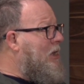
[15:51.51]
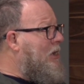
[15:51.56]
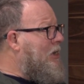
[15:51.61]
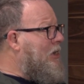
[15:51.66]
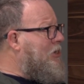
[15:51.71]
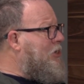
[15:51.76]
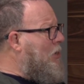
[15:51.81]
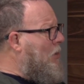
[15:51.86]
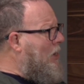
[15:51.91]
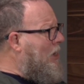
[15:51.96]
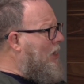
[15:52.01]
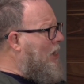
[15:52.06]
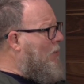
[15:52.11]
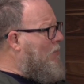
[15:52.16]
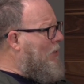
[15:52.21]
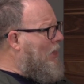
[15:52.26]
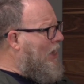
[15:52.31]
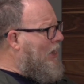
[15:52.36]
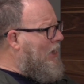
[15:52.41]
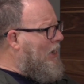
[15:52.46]
Did you end
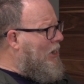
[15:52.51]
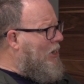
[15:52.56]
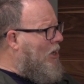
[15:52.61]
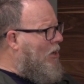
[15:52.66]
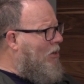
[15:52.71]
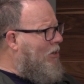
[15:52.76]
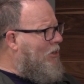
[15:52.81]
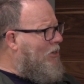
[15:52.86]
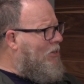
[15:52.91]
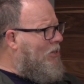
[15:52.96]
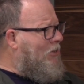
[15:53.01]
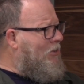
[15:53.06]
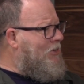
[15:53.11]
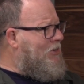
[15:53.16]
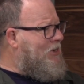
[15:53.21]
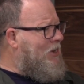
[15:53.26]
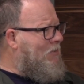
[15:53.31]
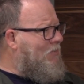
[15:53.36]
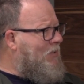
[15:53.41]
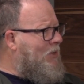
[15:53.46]
up like in an article or
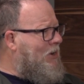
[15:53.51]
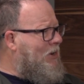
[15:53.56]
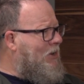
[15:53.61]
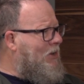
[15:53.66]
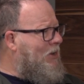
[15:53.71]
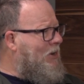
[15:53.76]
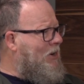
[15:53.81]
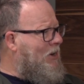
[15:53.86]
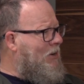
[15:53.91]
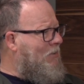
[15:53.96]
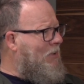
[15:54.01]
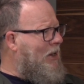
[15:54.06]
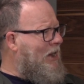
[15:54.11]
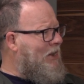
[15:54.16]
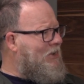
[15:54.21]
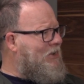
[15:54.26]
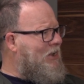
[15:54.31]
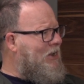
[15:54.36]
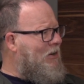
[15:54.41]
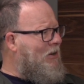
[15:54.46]
something on a
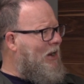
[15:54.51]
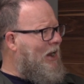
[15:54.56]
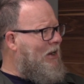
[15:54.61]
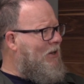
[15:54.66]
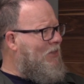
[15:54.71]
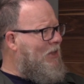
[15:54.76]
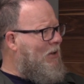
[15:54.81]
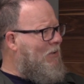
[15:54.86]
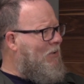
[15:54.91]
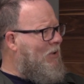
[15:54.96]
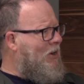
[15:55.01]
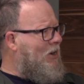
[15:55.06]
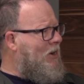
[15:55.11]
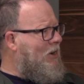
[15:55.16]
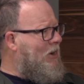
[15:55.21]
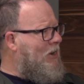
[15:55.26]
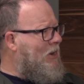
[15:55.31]
magazine, or how did that work?